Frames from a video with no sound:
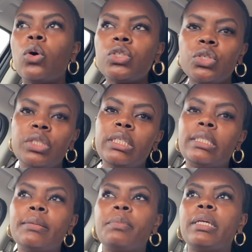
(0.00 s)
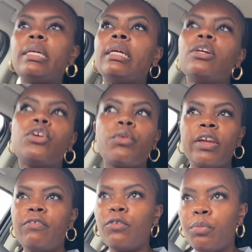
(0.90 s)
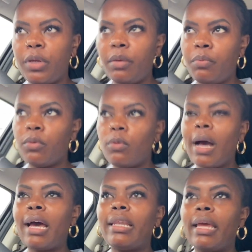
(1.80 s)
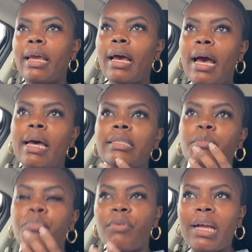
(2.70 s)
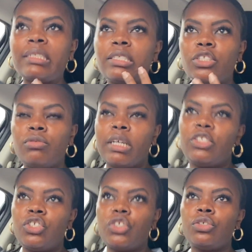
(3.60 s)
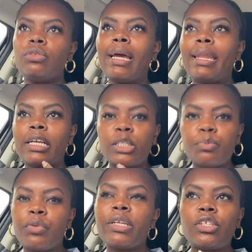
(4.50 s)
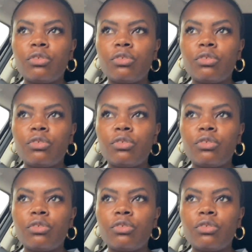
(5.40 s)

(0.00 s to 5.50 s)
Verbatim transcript: also need to be grateful people and and practice gratitude and express